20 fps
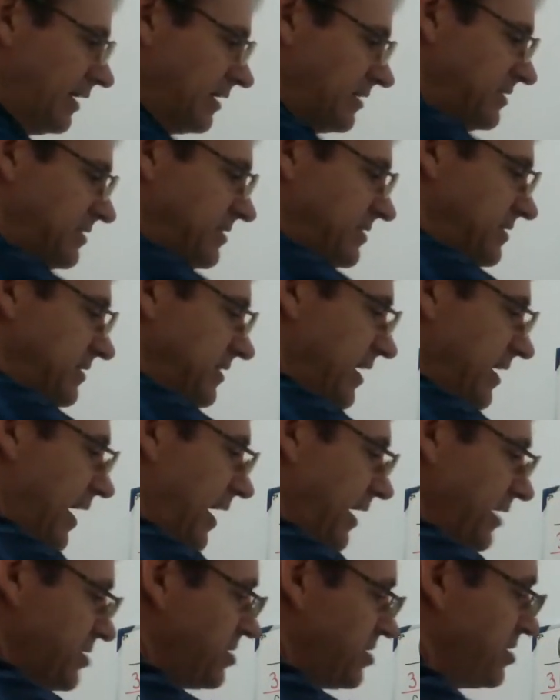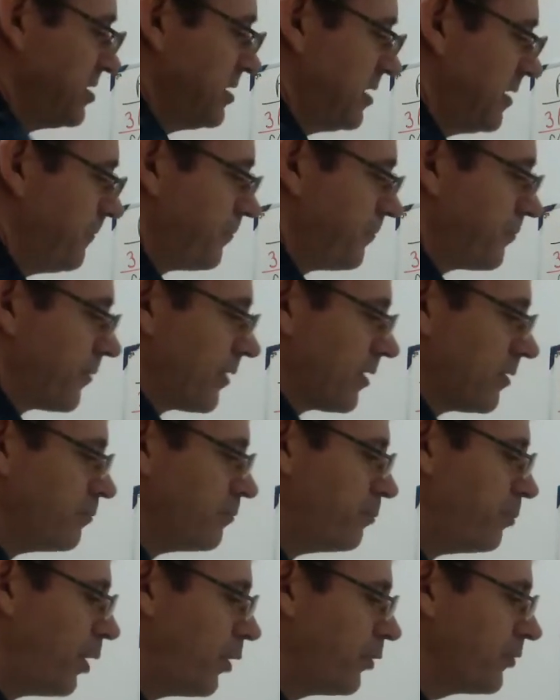sketch
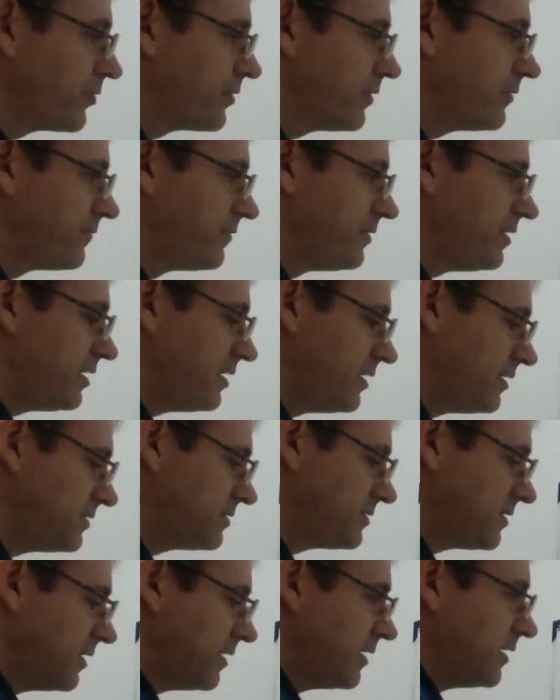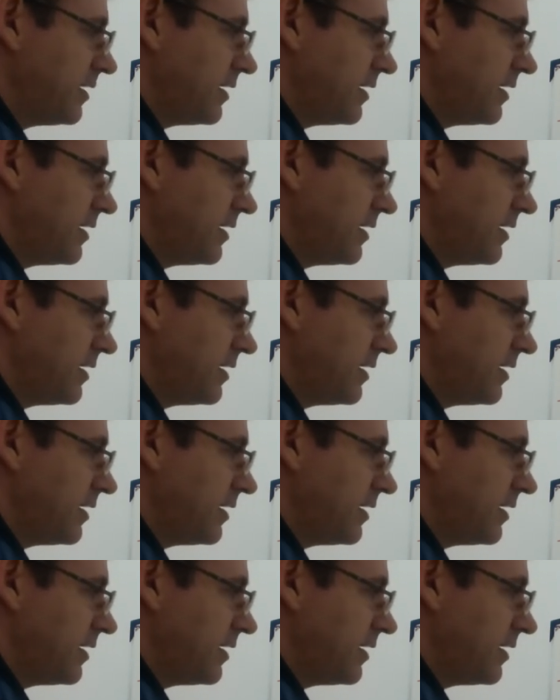both of these